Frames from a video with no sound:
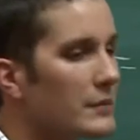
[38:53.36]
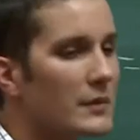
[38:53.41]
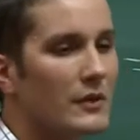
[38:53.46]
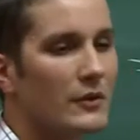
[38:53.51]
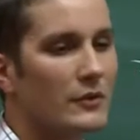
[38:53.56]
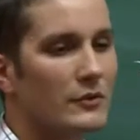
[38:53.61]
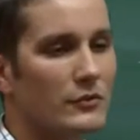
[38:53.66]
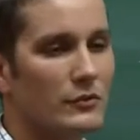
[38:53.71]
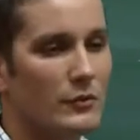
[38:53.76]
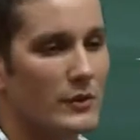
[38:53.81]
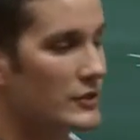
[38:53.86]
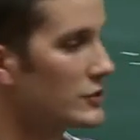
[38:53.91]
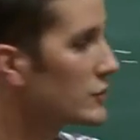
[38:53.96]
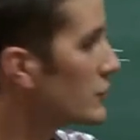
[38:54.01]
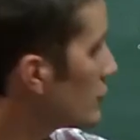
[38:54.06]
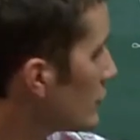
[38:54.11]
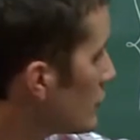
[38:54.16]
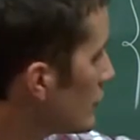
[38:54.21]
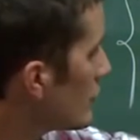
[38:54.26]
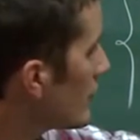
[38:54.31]
belongs to each
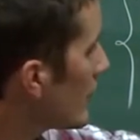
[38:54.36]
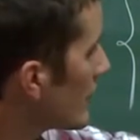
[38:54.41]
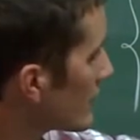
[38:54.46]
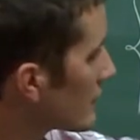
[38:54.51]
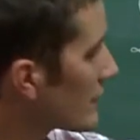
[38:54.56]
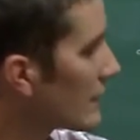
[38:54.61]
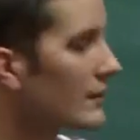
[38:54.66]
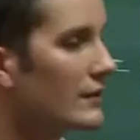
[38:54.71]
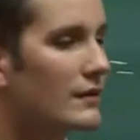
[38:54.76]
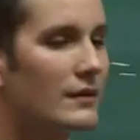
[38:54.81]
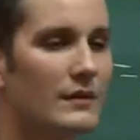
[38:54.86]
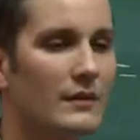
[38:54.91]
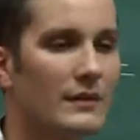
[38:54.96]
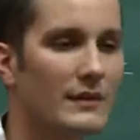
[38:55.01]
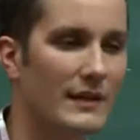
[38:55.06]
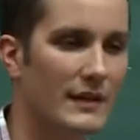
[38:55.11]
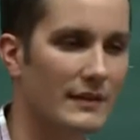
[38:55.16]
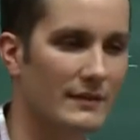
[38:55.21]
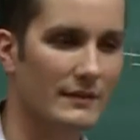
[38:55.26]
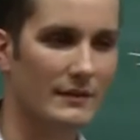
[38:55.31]
2, and the
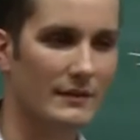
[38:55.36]
last